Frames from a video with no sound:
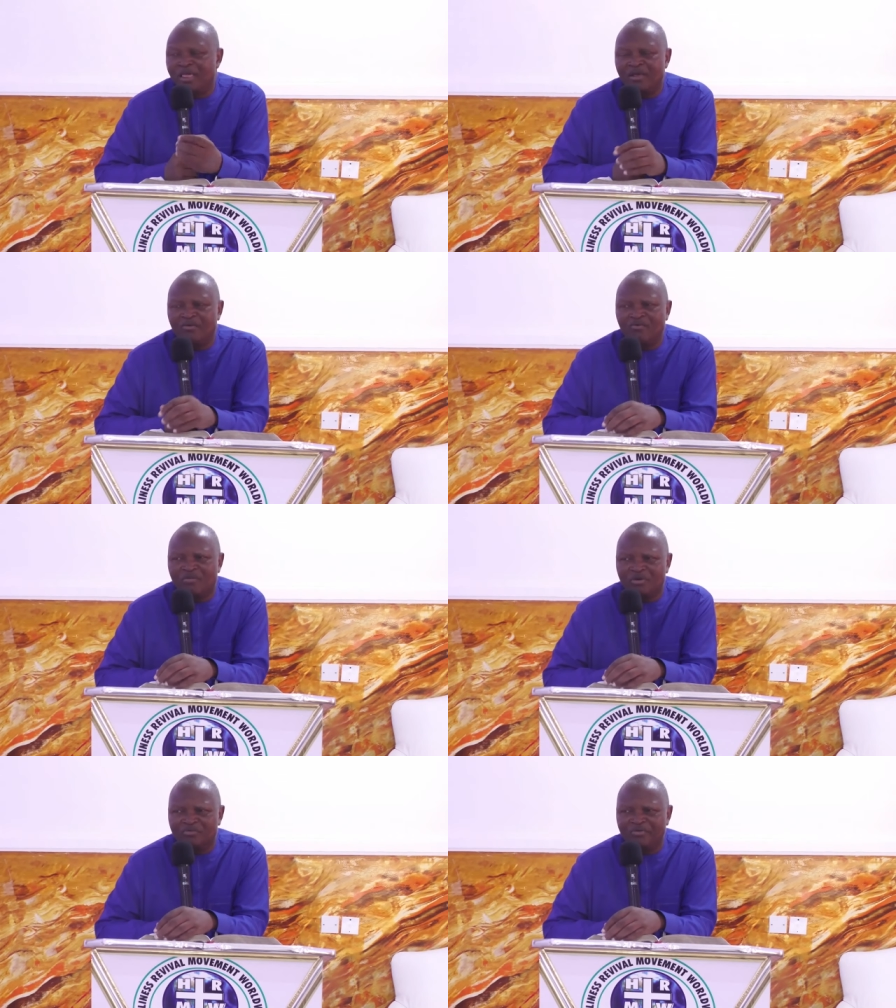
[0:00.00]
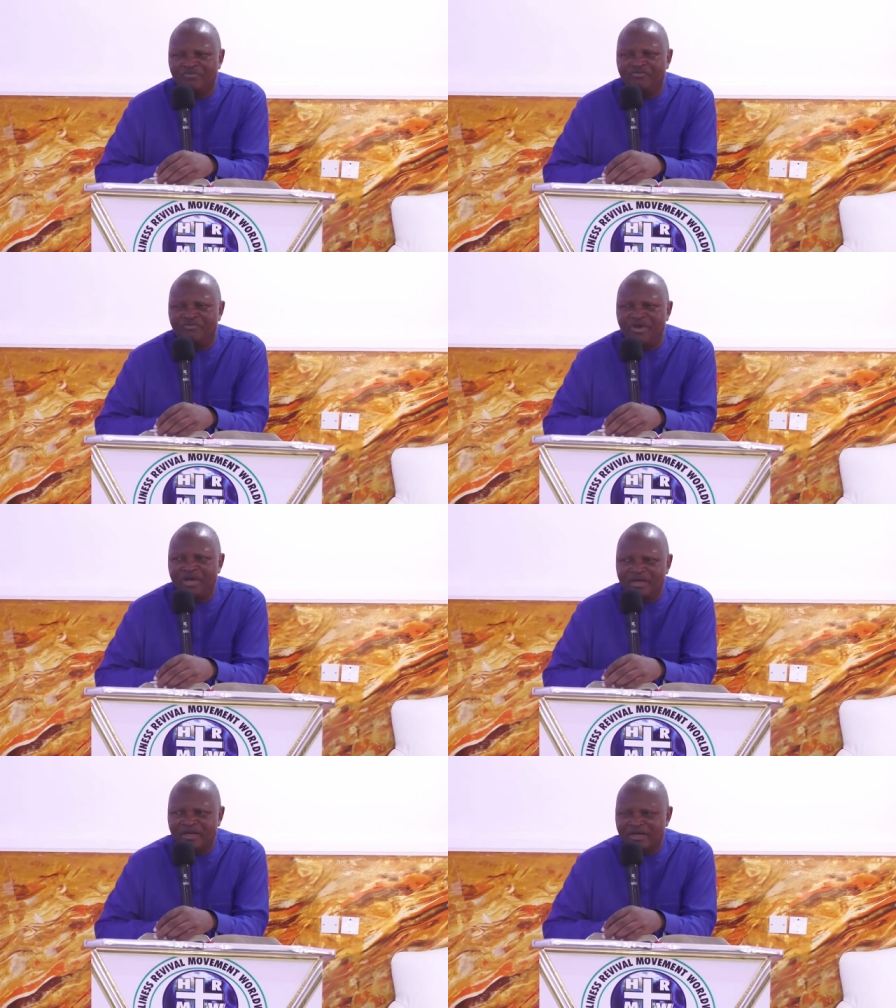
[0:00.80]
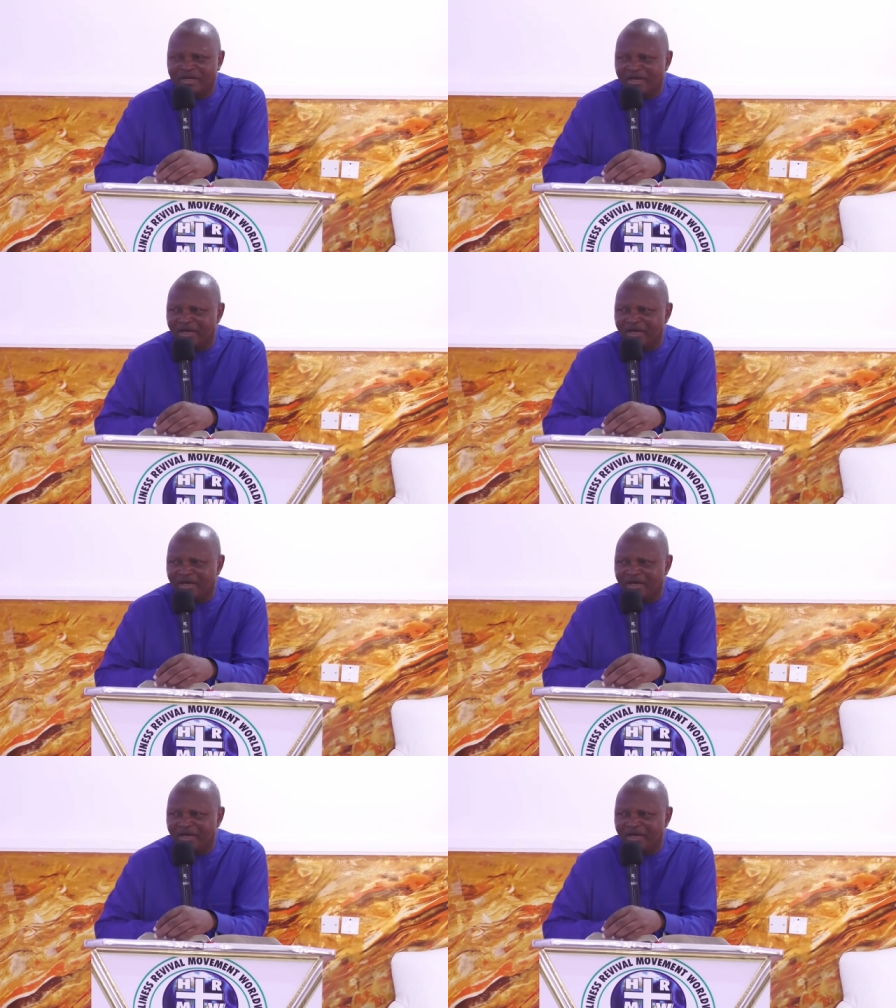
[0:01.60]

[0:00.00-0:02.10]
we must be very careful